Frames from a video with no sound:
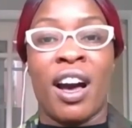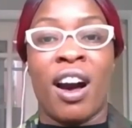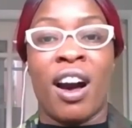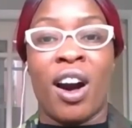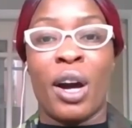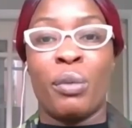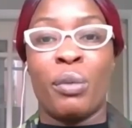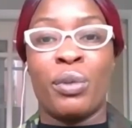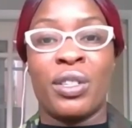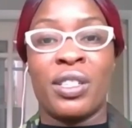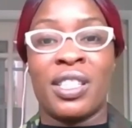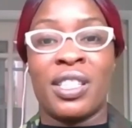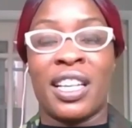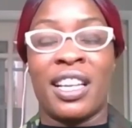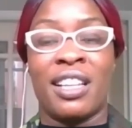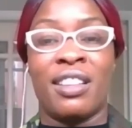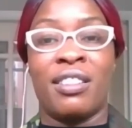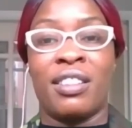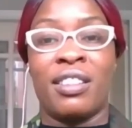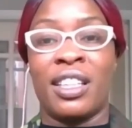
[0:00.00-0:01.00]
I
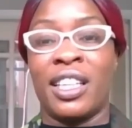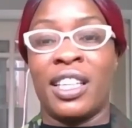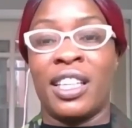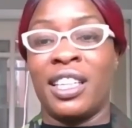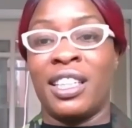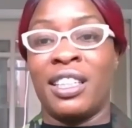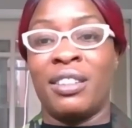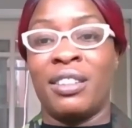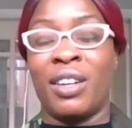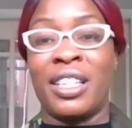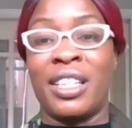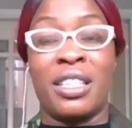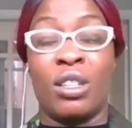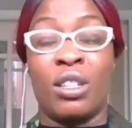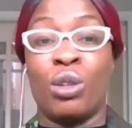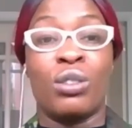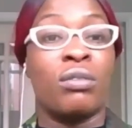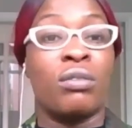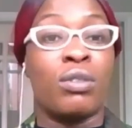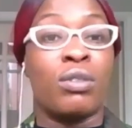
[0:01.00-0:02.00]
did
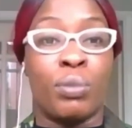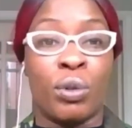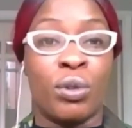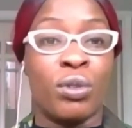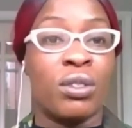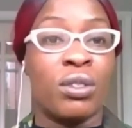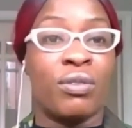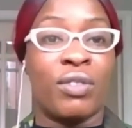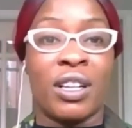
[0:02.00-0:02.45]
lots of sports.